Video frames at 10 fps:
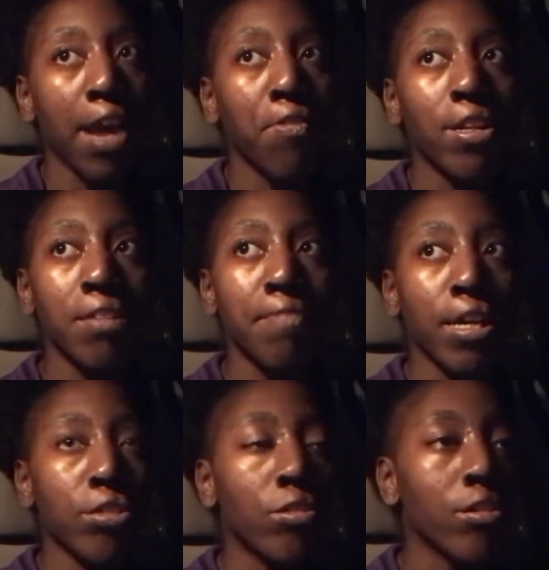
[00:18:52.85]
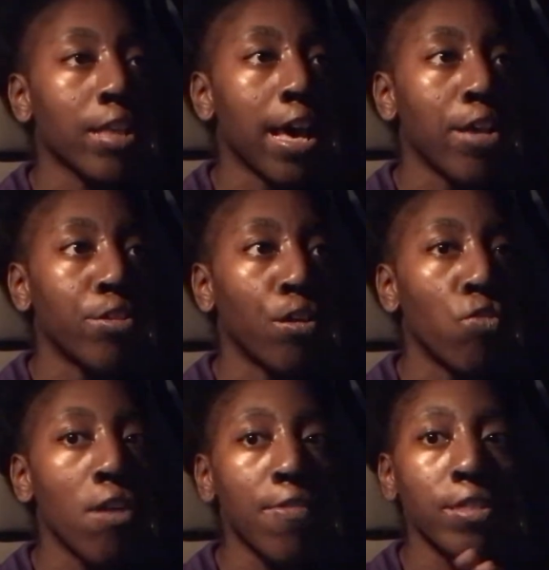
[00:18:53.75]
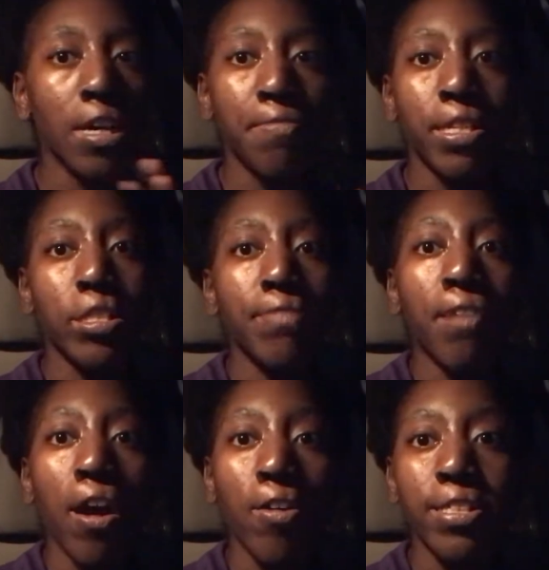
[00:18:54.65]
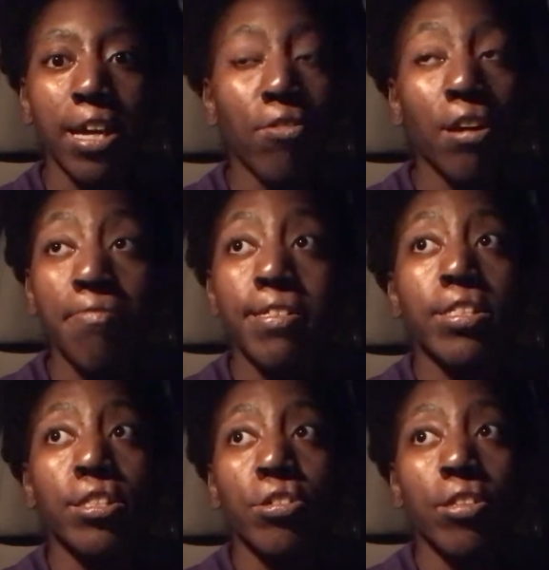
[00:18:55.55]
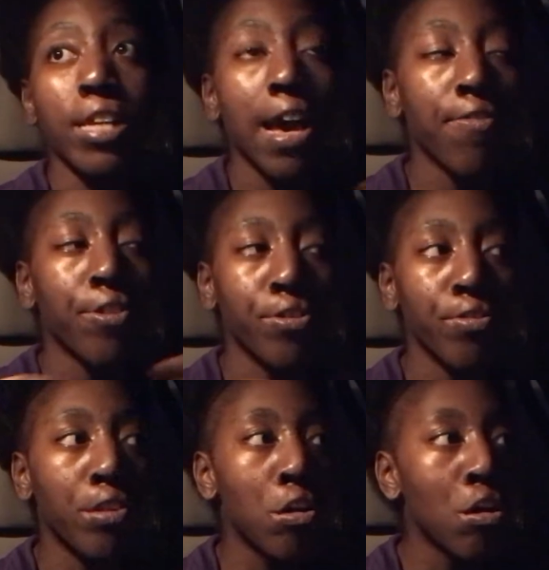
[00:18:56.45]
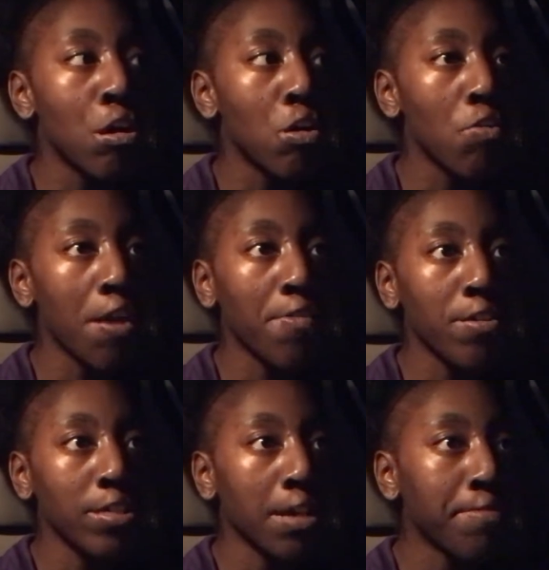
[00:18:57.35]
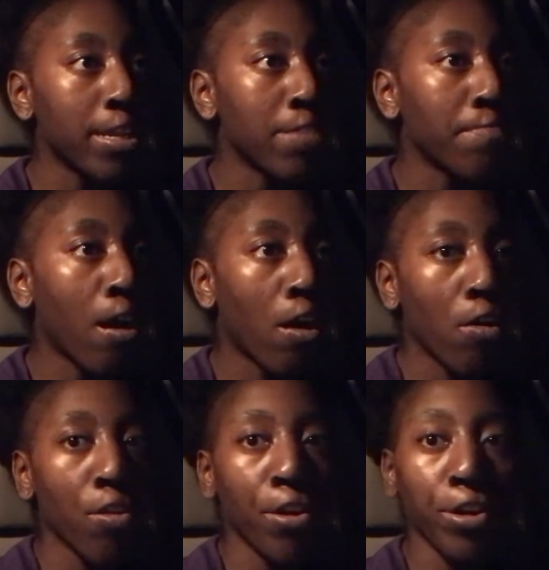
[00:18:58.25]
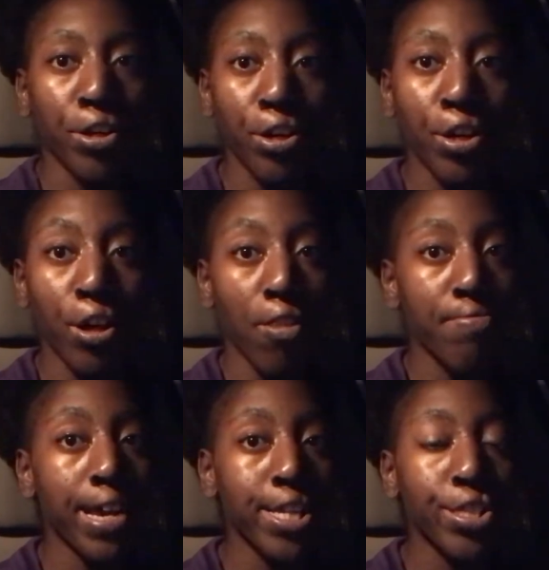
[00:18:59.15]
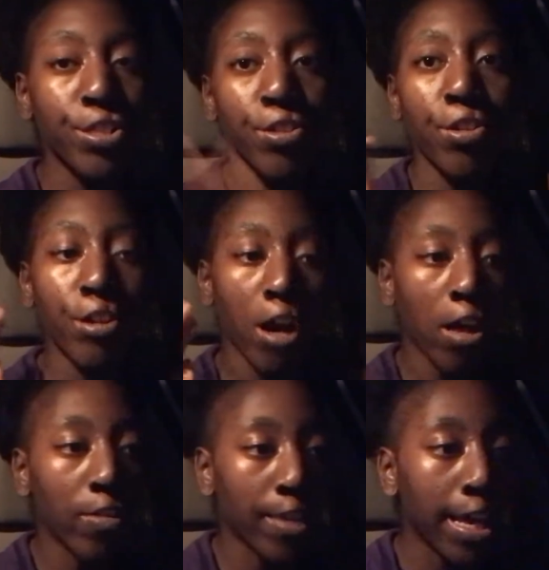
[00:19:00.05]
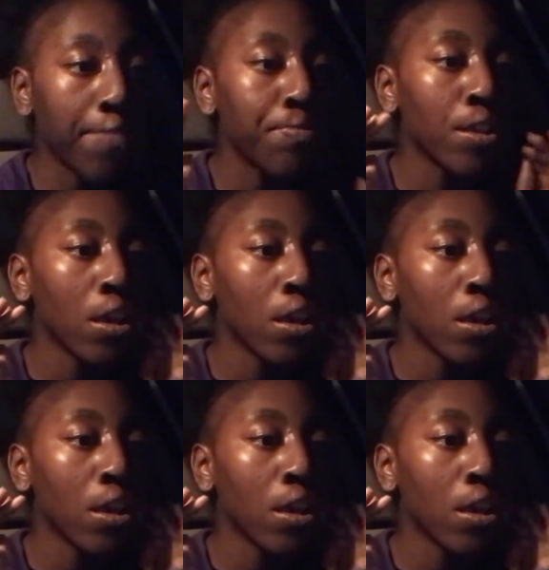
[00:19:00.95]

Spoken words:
And I wanted to make sure that, you know, whoever's coming in tomorrow, because I don't come in until the afternoon, whoever's coming in tomorrow, they're good, all the patients are good, all of that.